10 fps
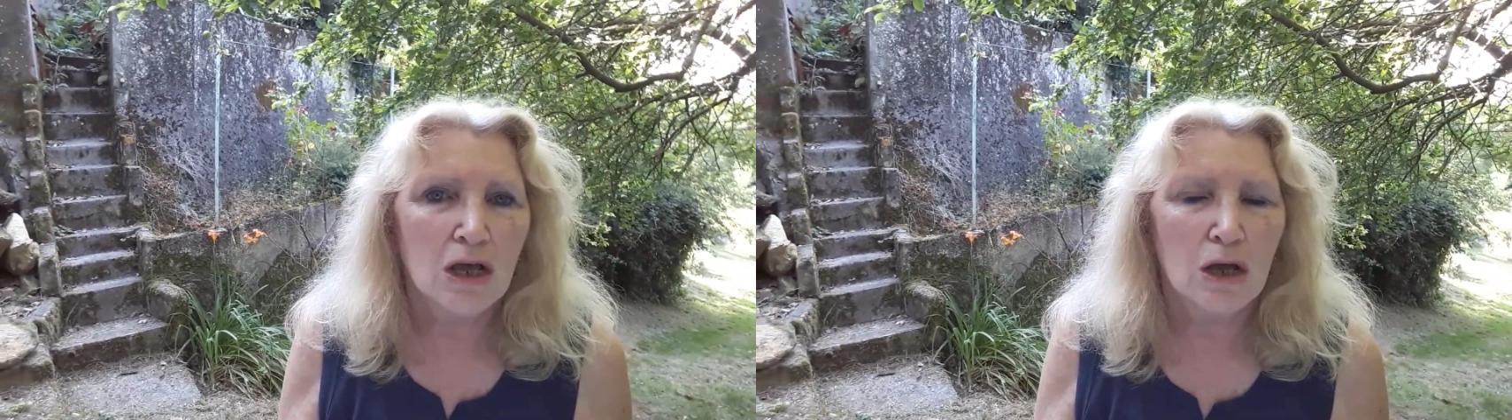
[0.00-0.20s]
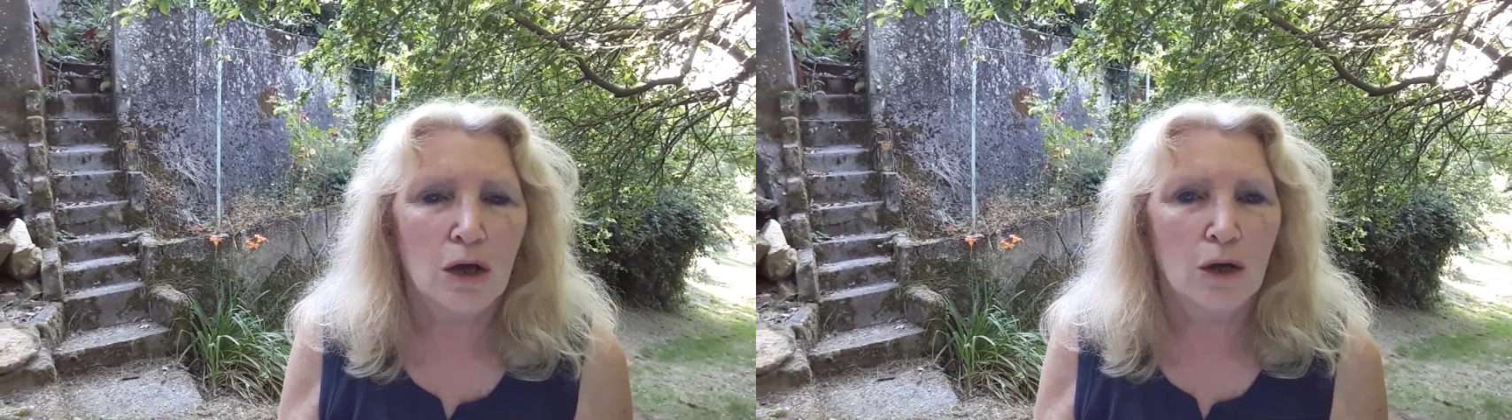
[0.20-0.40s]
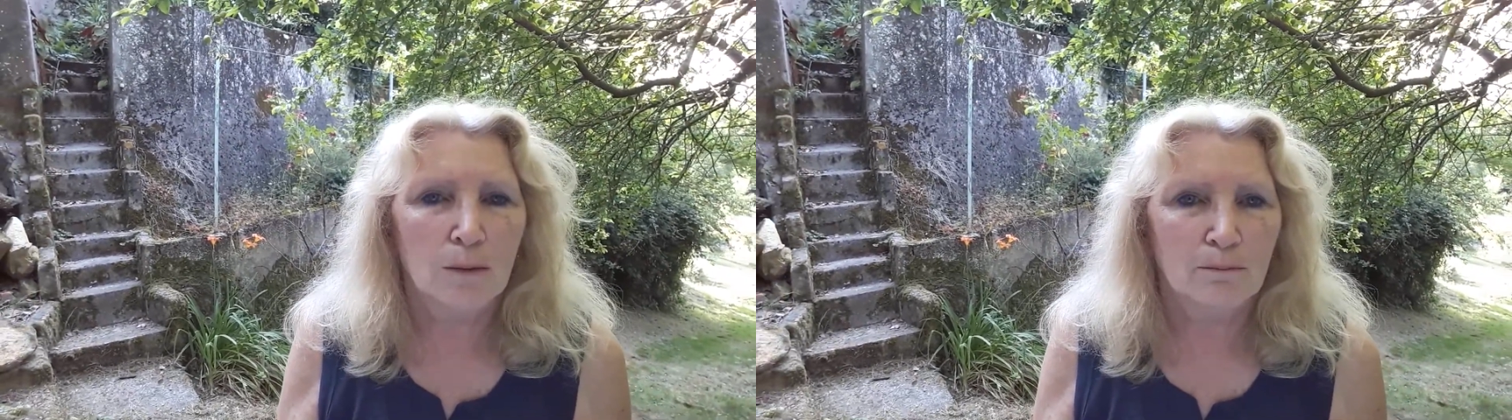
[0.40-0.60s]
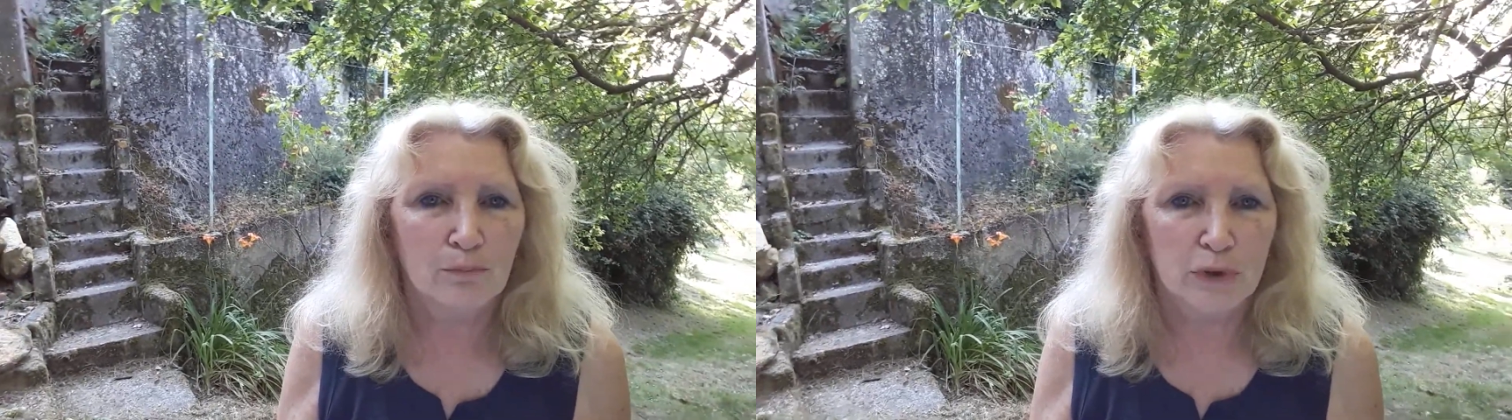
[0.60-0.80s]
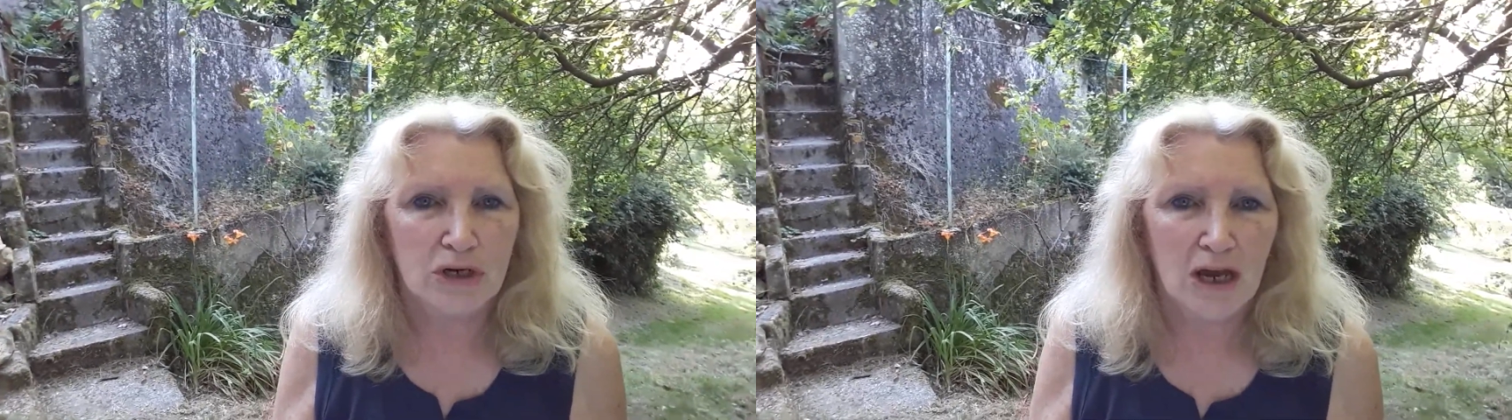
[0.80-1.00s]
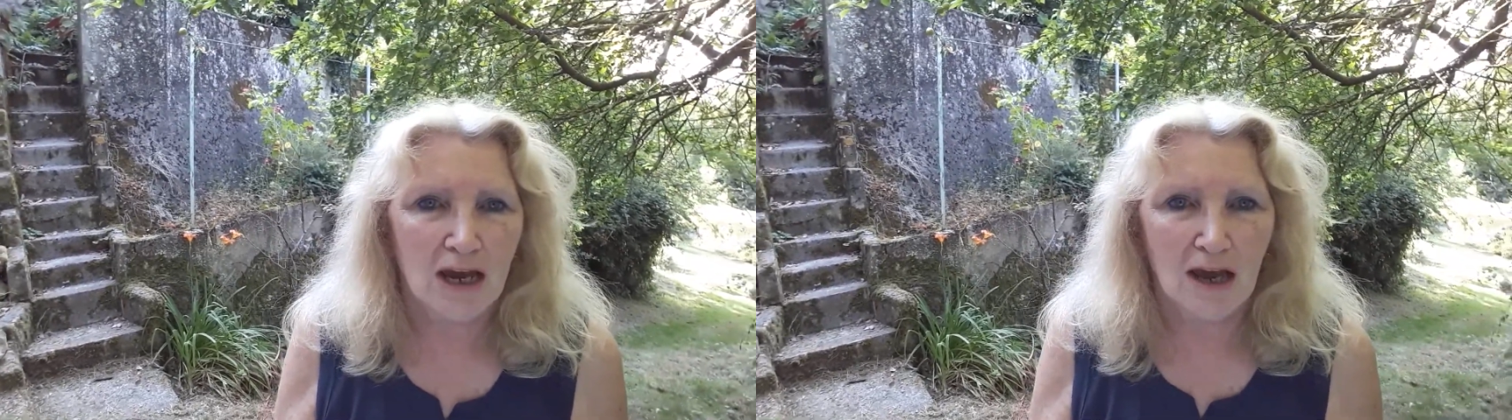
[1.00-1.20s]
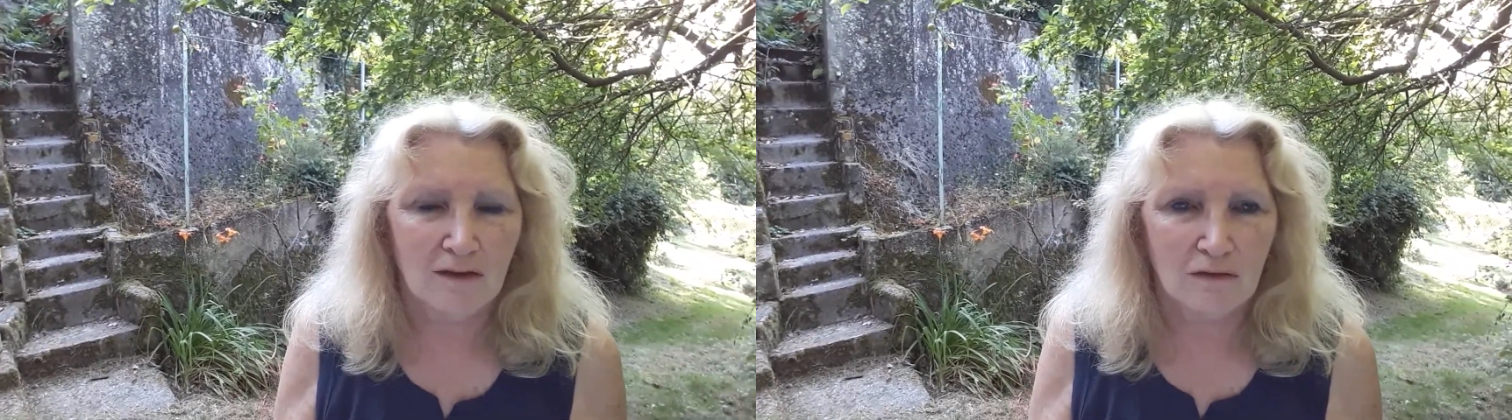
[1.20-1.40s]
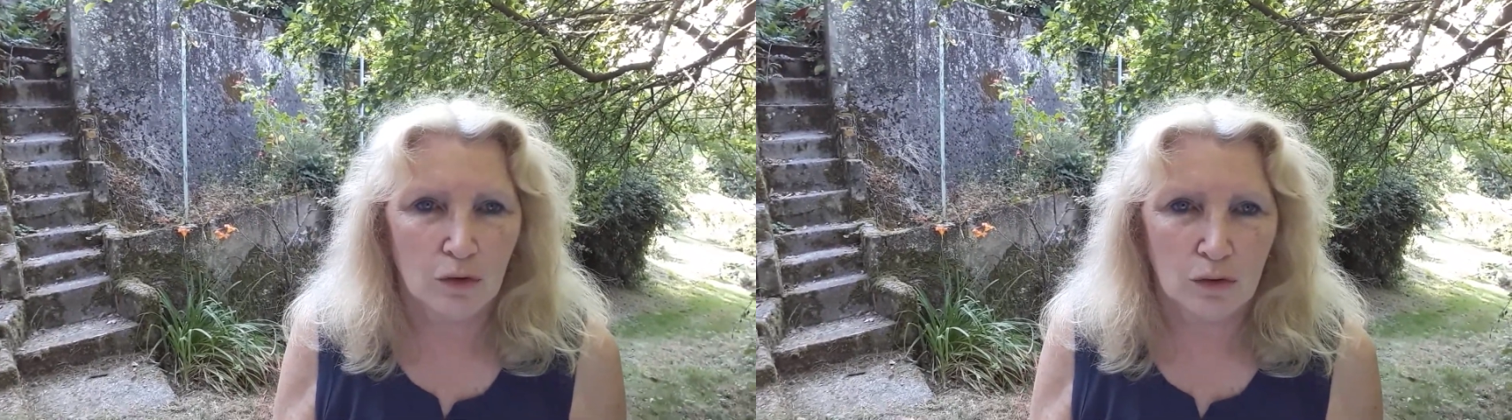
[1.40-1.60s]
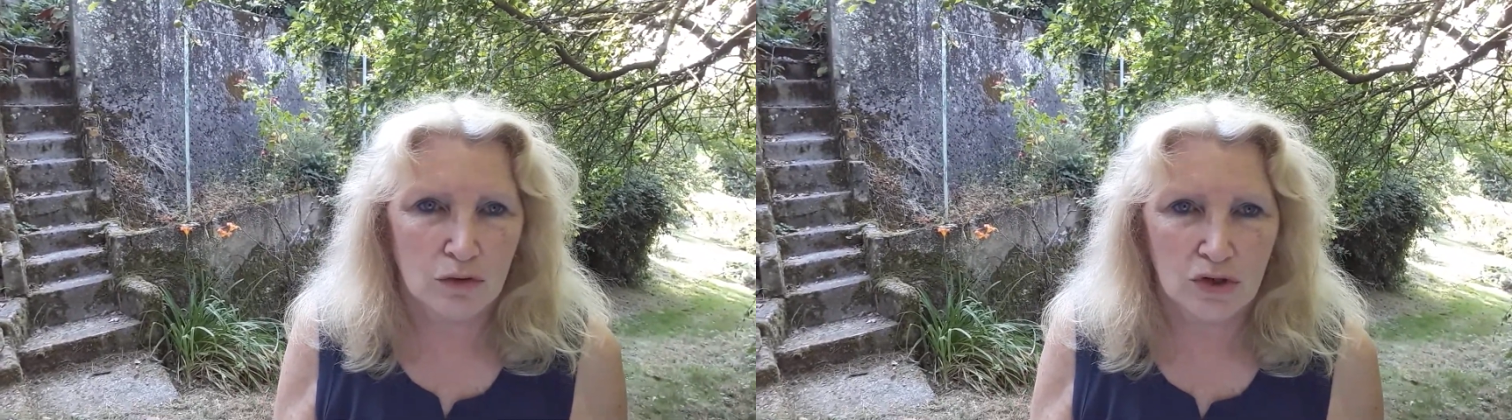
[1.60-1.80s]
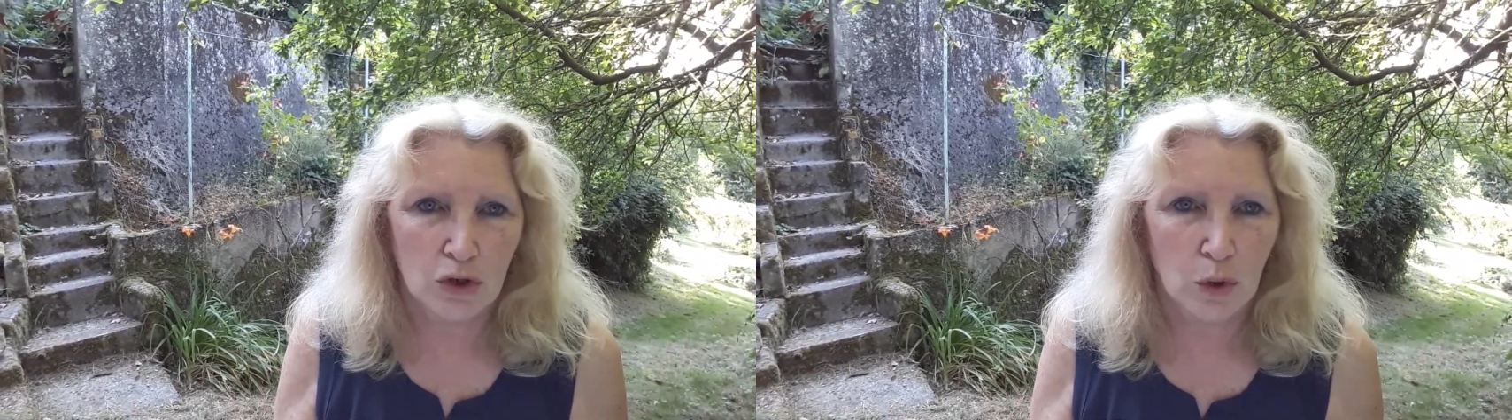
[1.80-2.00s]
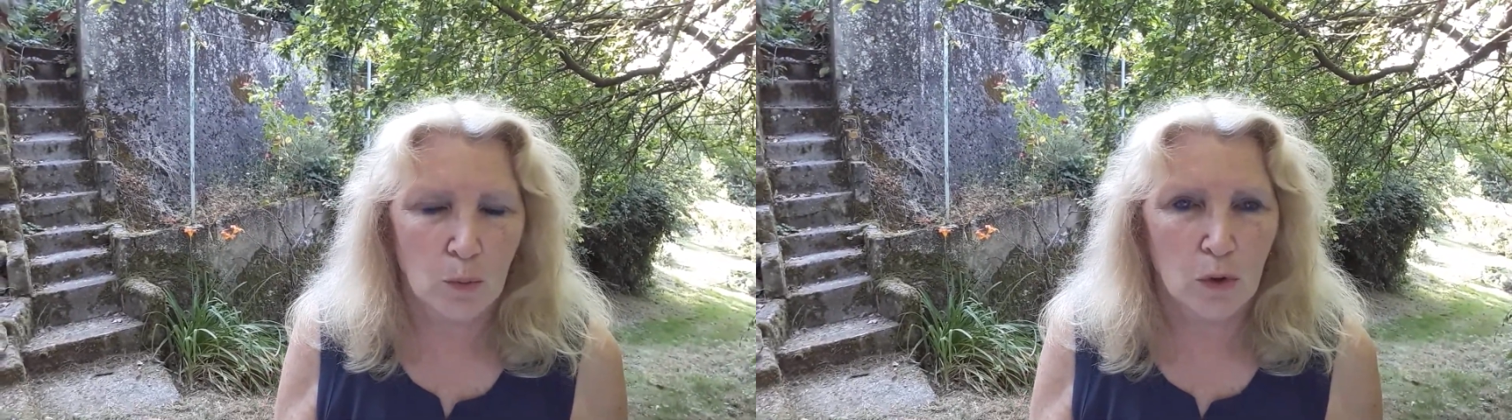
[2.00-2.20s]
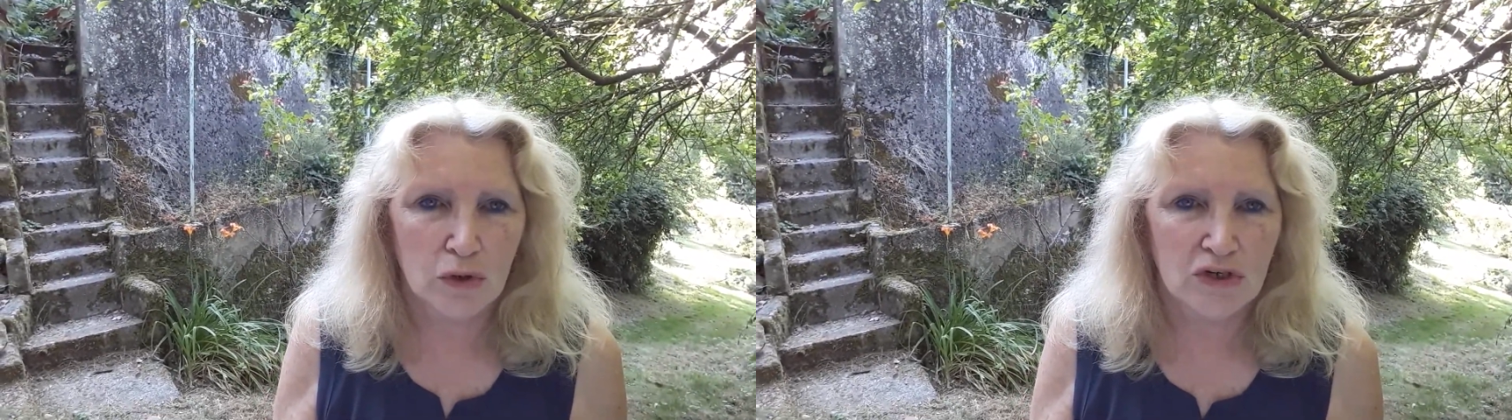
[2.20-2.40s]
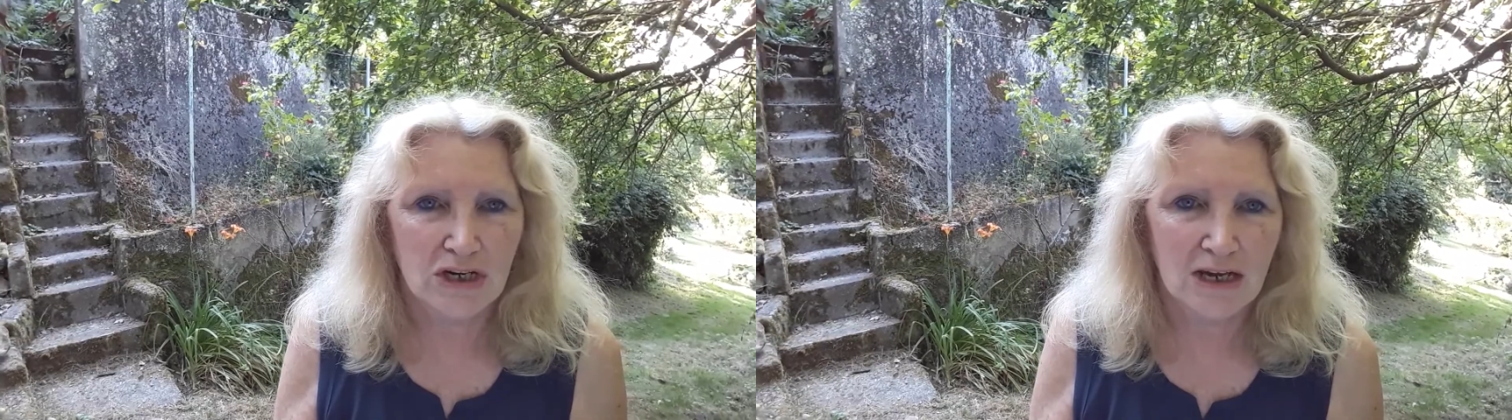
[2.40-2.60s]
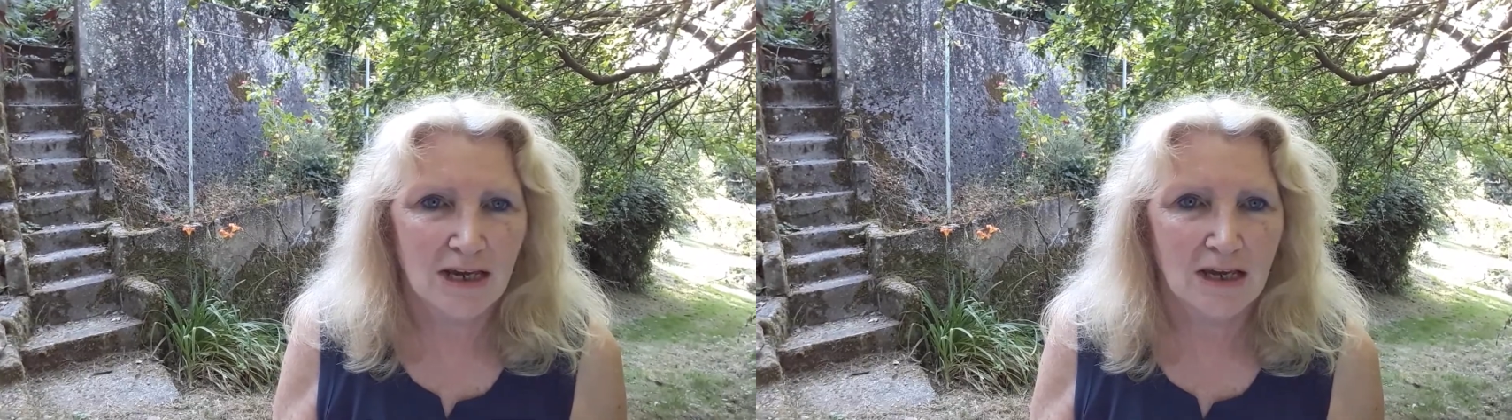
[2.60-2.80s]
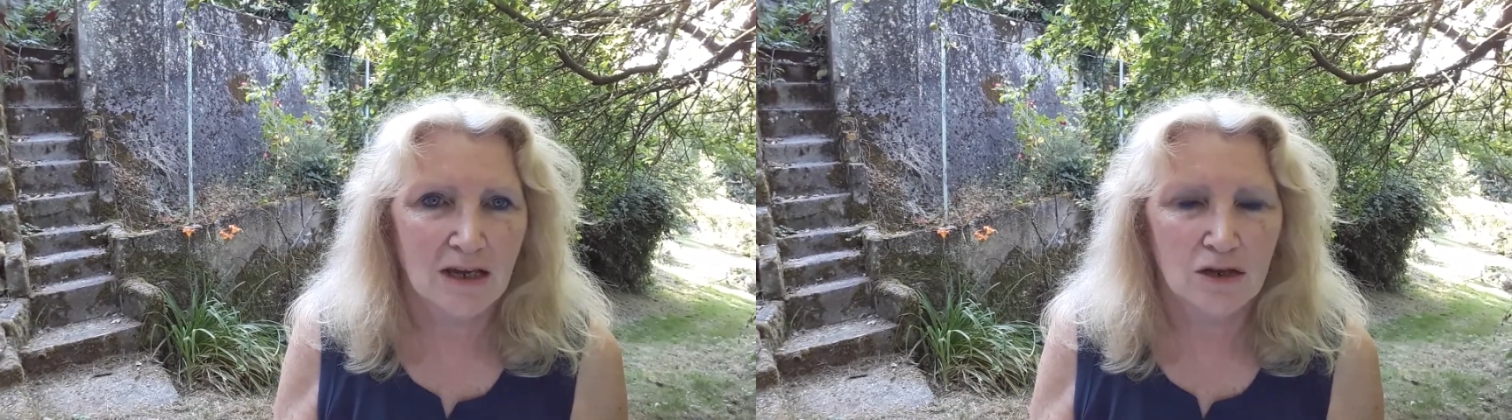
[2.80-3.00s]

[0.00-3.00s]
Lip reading: But I have got her wording here: